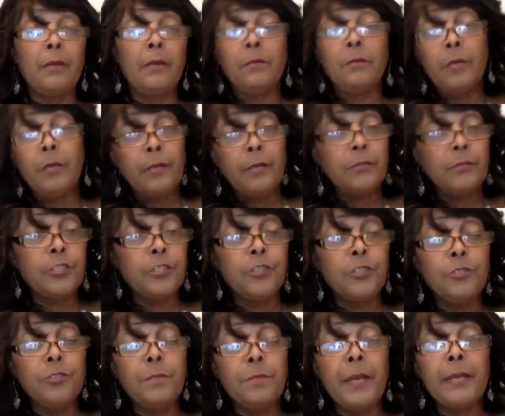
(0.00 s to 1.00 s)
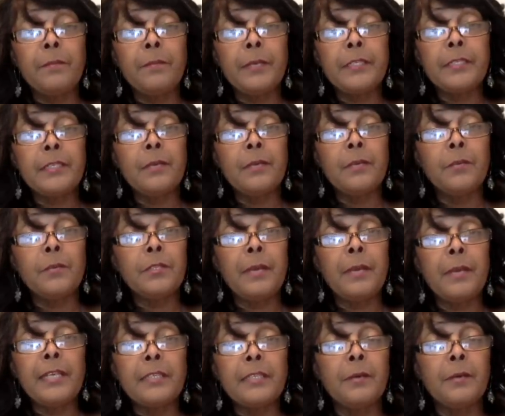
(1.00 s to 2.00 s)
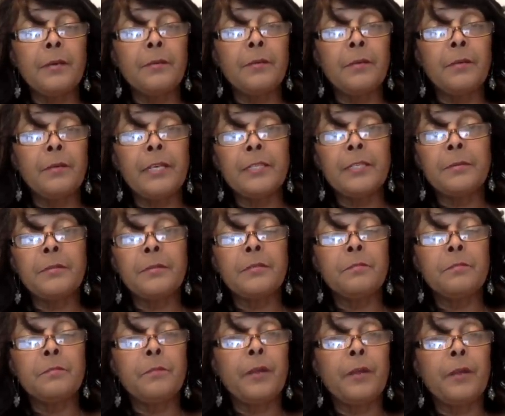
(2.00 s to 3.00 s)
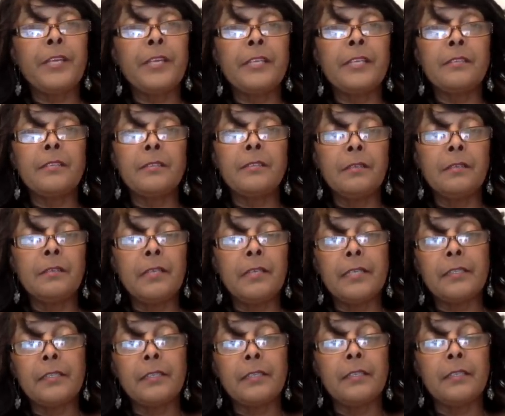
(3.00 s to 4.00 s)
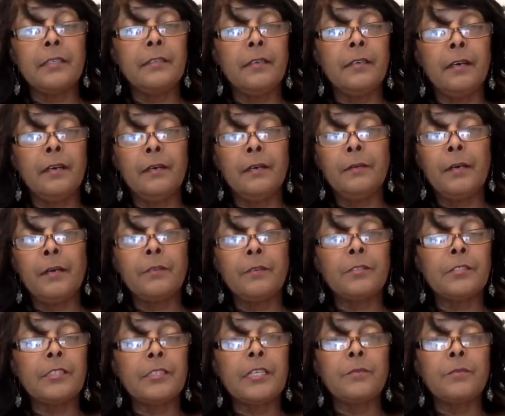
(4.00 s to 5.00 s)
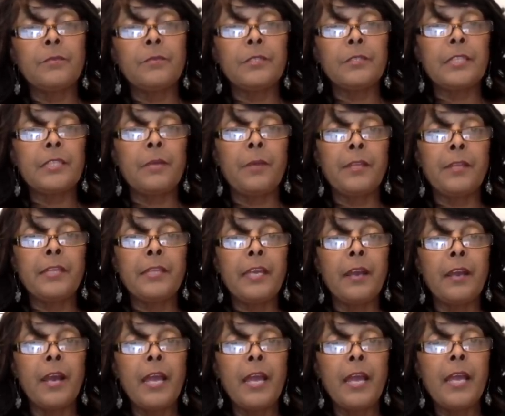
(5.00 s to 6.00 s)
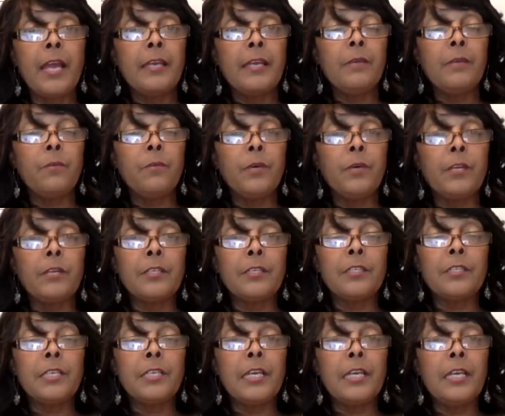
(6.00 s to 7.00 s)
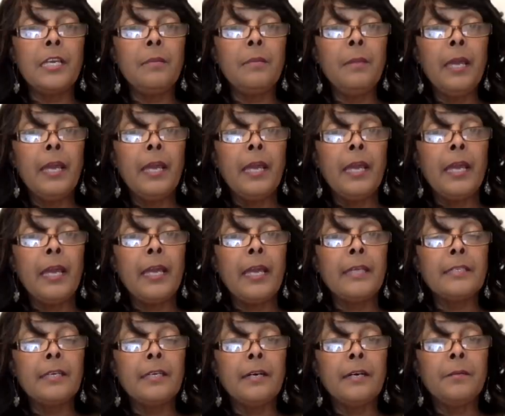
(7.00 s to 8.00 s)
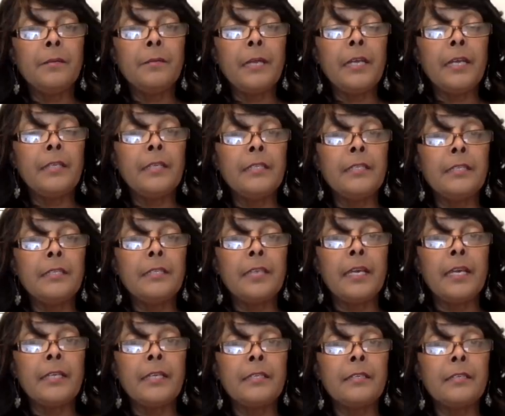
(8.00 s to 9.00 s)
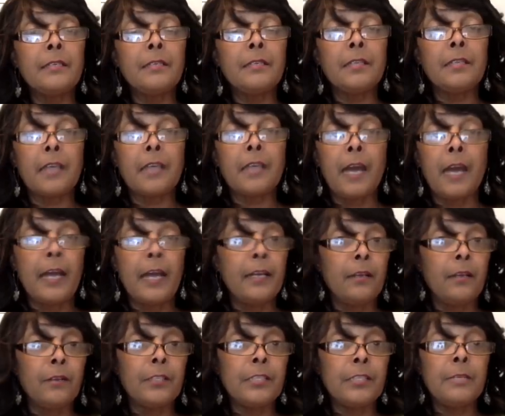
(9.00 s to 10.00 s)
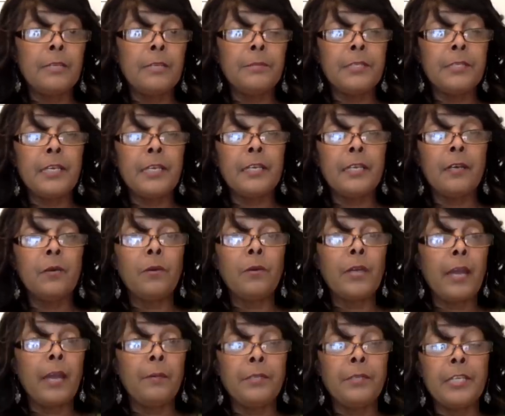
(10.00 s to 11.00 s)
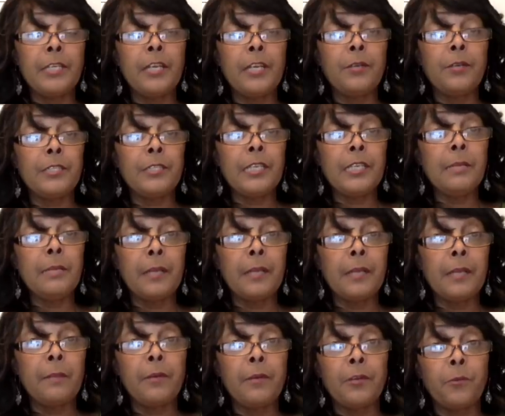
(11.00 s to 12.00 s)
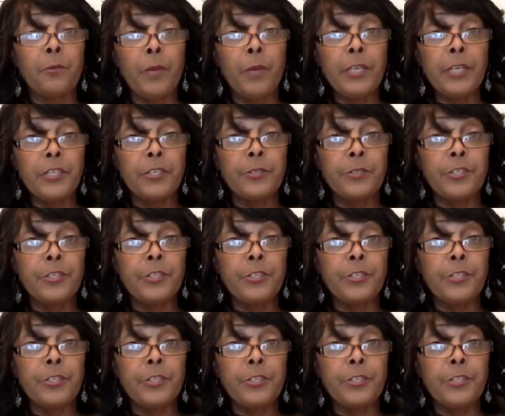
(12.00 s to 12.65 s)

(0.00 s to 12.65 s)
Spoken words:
just use back my son with the basketball. My husband's brought that. That's a good. I'll stay right there. He went on the team, and he said, the guy on the team said, okay, I'm gonna take you on the team, but I'm gonna redshirt you